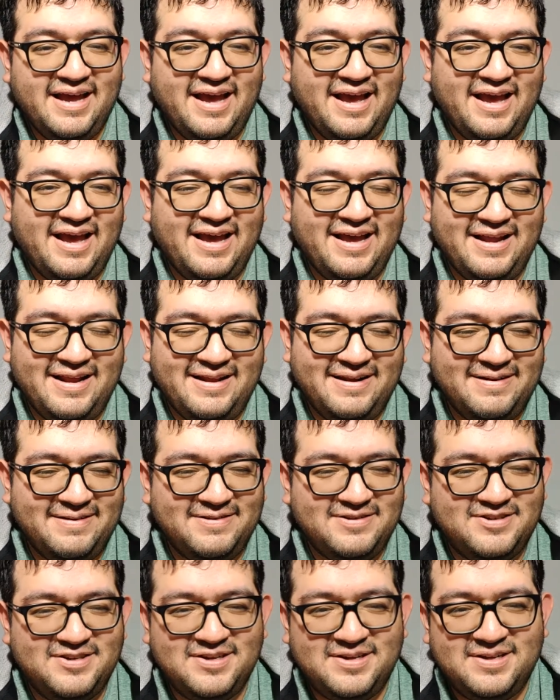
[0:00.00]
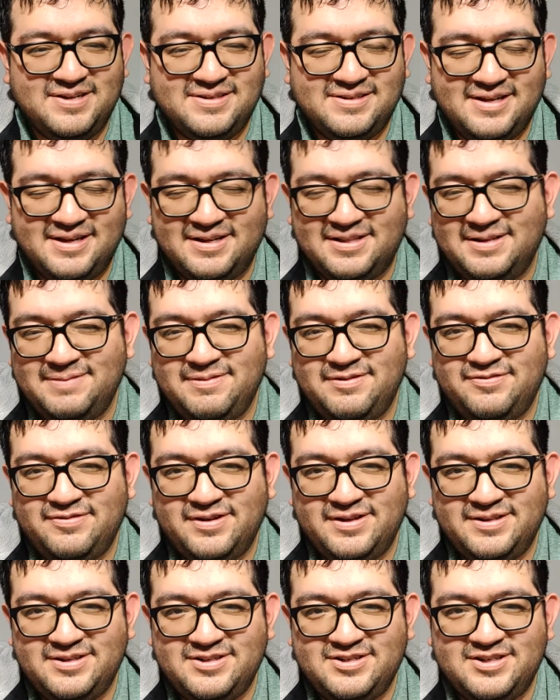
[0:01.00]
And Shiki's like, let me
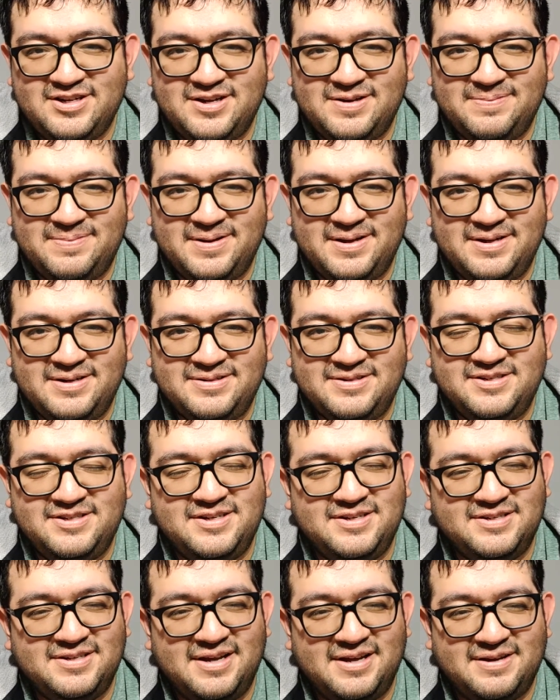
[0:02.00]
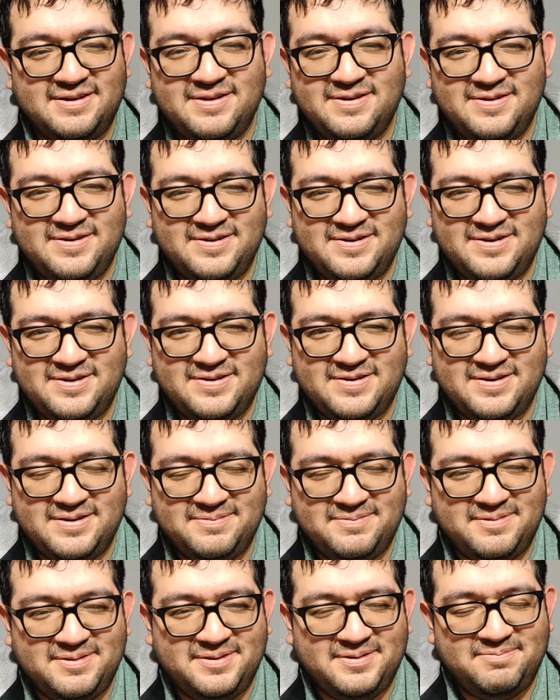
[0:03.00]
fly the ship. And she's like, no, you're
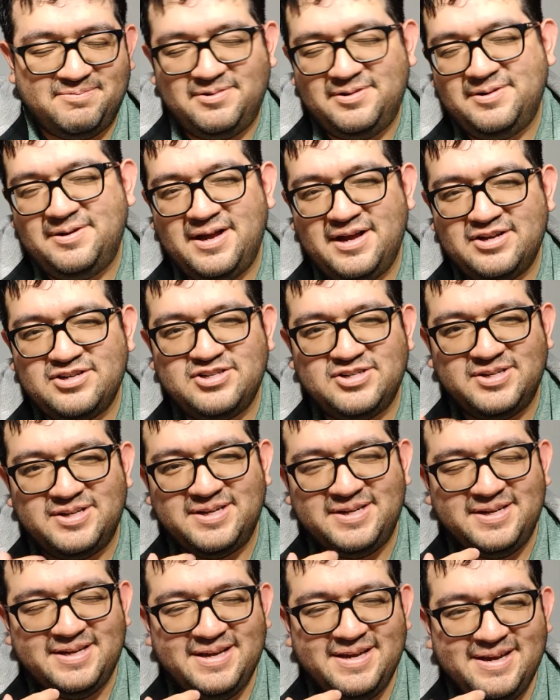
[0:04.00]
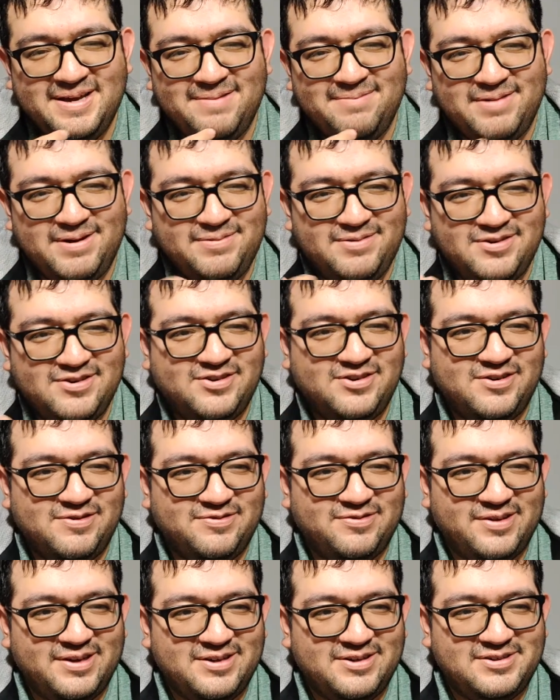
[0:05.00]
crazy. Well, actually, maybe you should
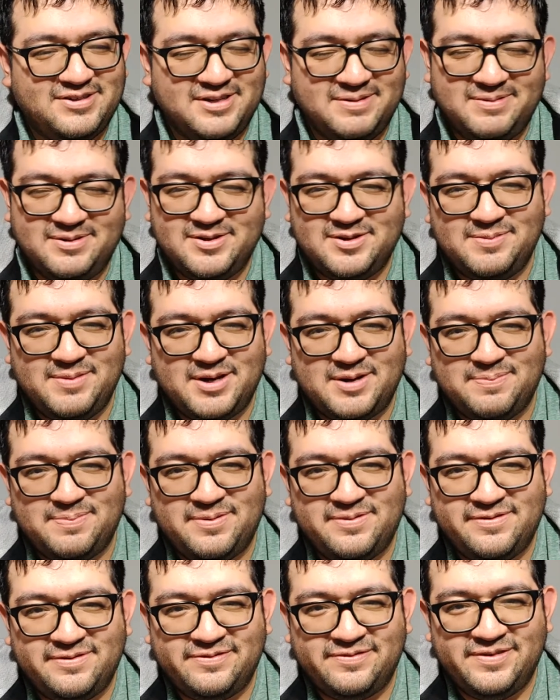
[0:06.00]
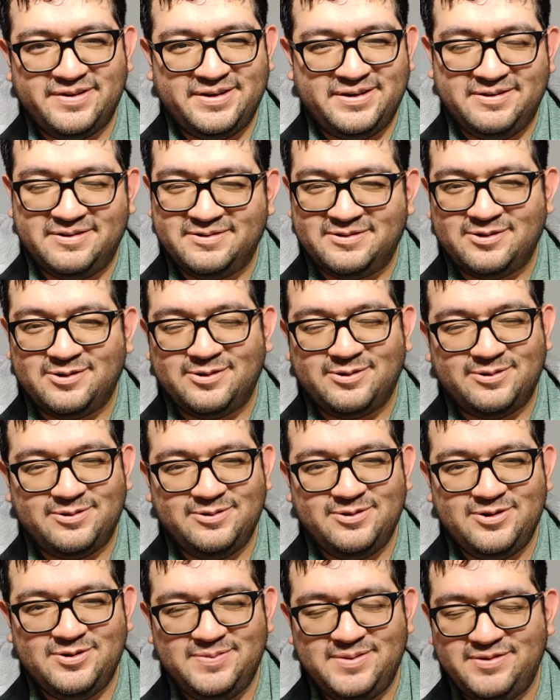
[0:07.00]
fly a ship. This will make a perfect video. Total
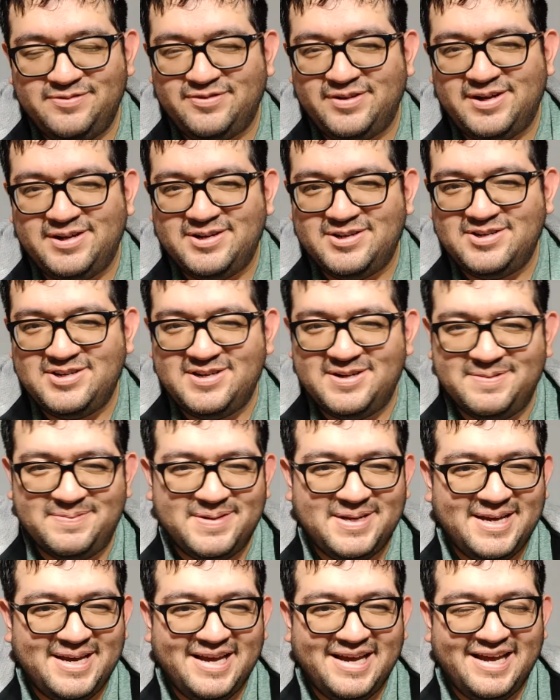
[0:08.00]
newbie flying a ship.